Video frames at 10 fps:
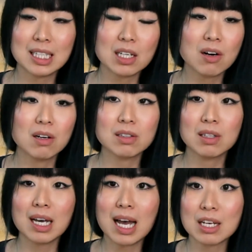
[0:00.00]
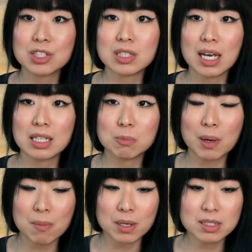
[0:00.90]
called the Ash
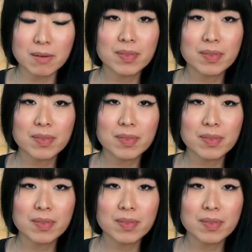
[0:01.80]
experiment,